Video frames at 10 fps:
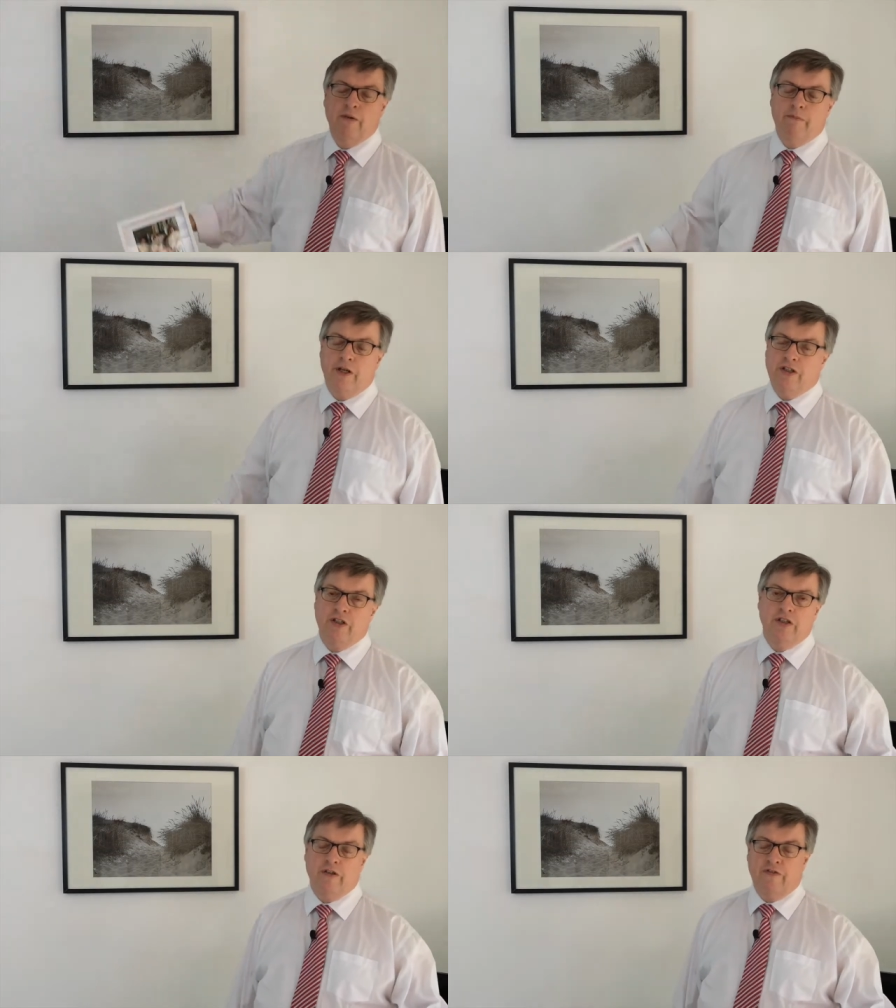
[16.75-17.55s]

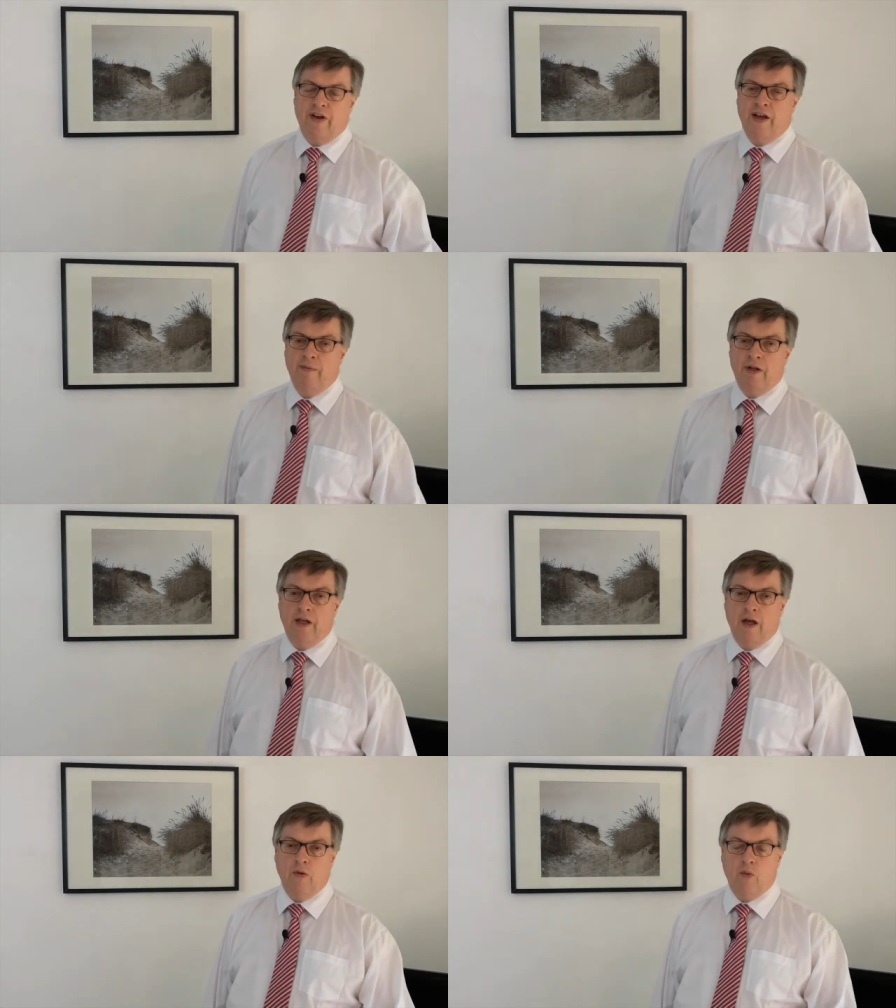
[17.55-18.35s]
pictures of family
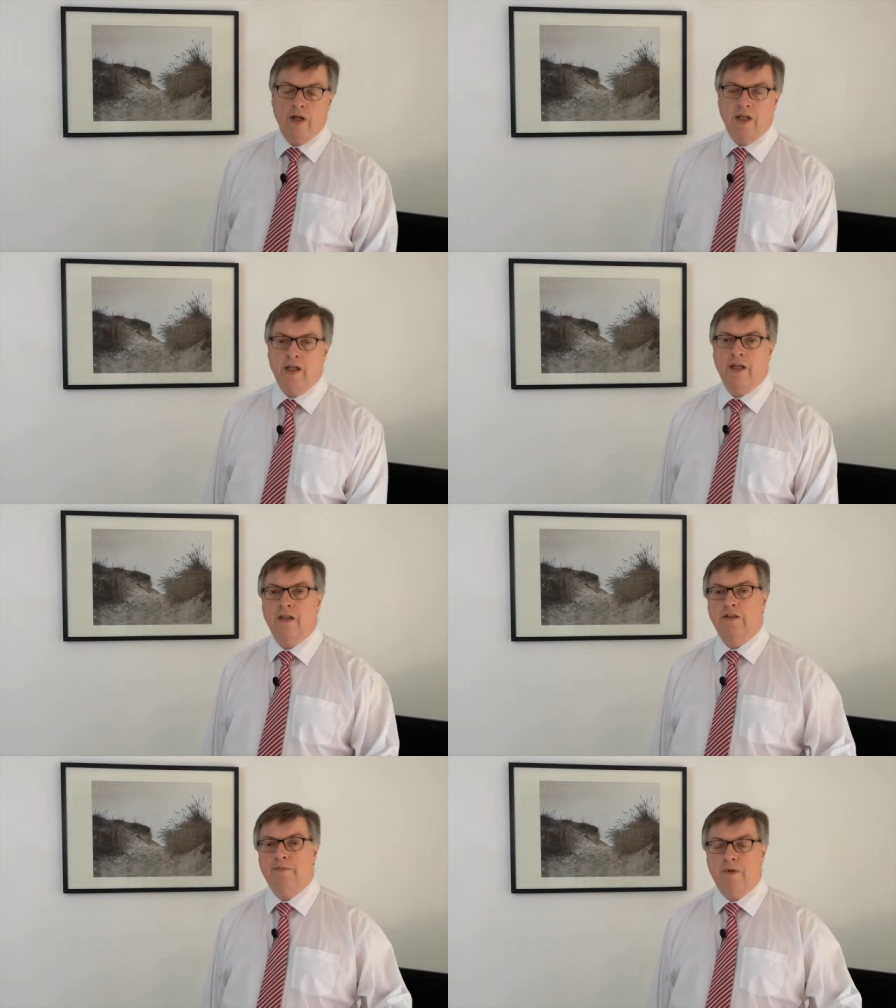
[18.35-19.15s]
at
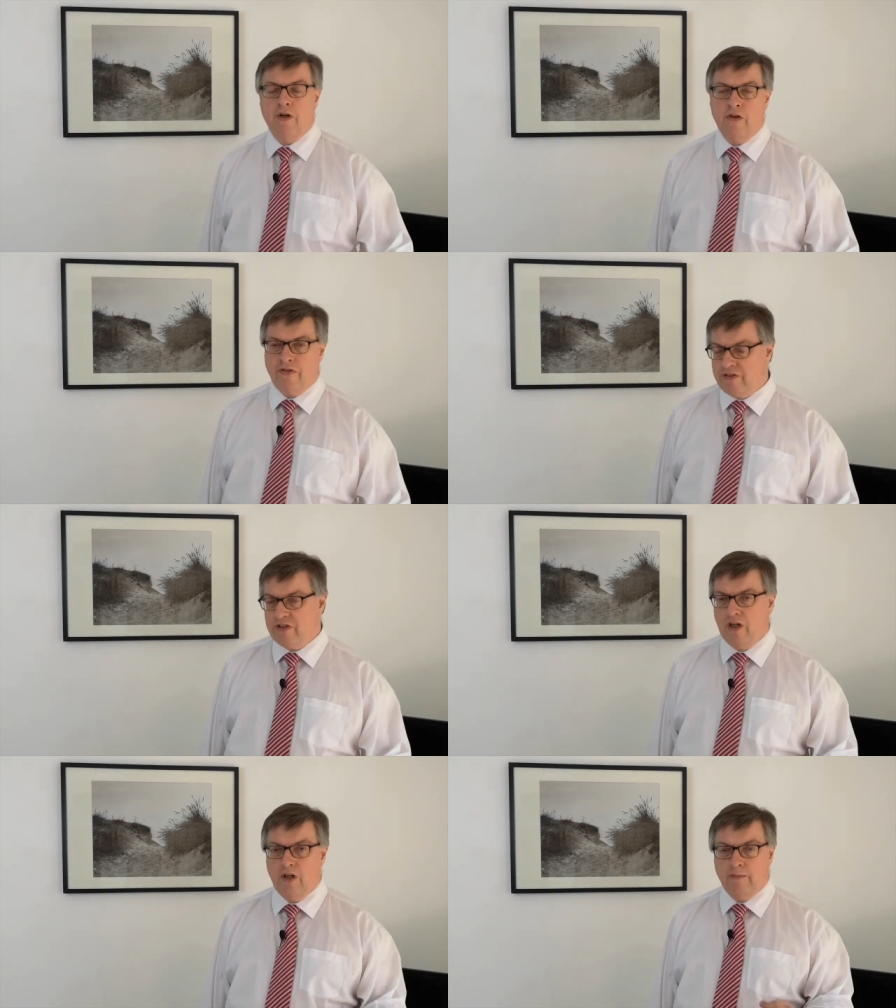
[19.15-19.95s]
weddings,
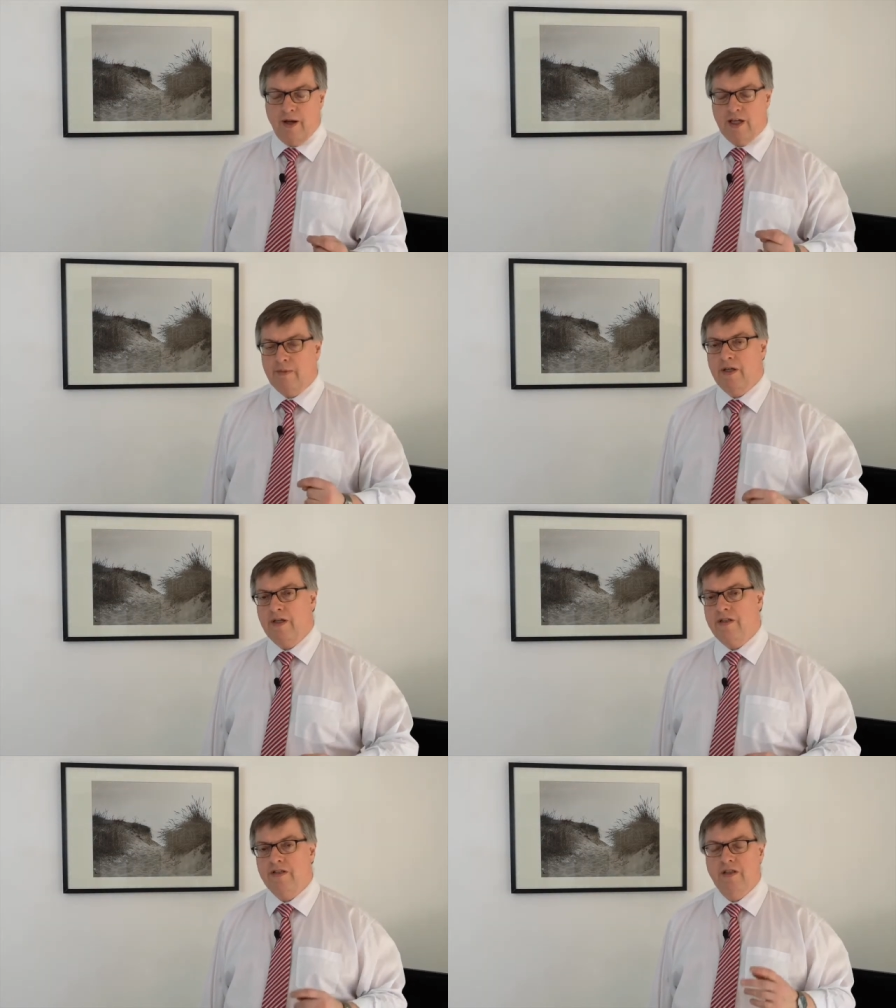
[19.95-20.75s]
births,
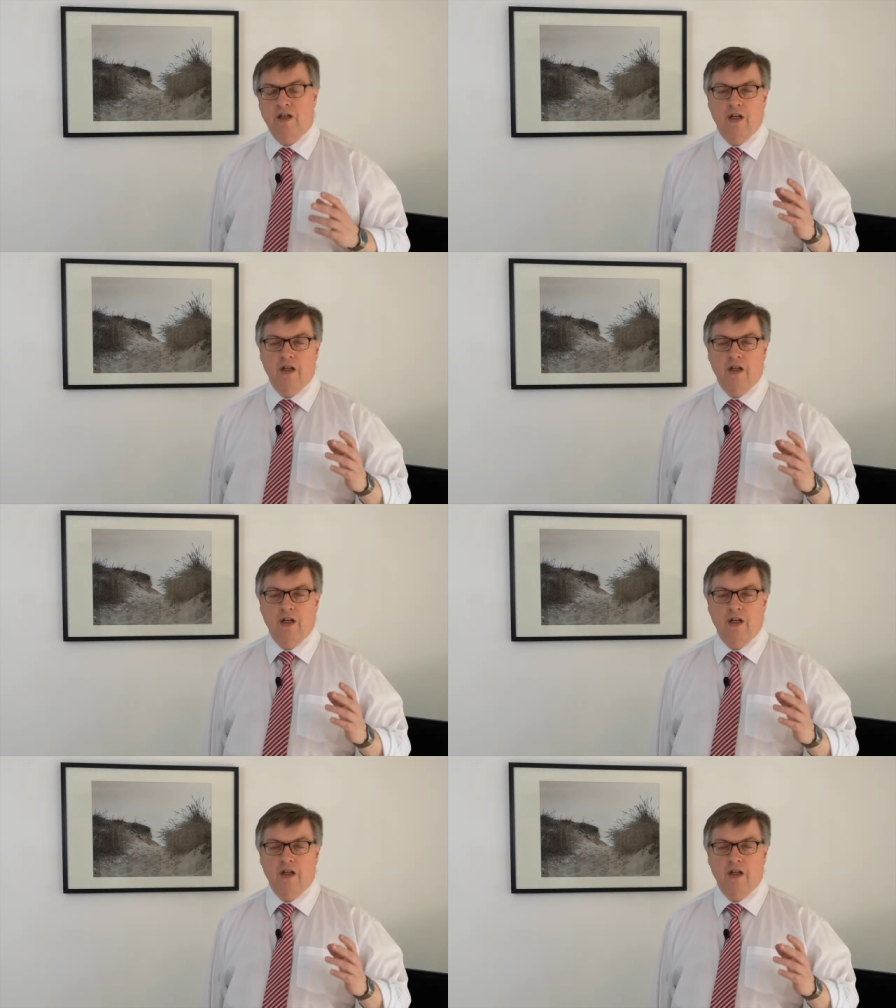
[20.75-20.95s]
babies,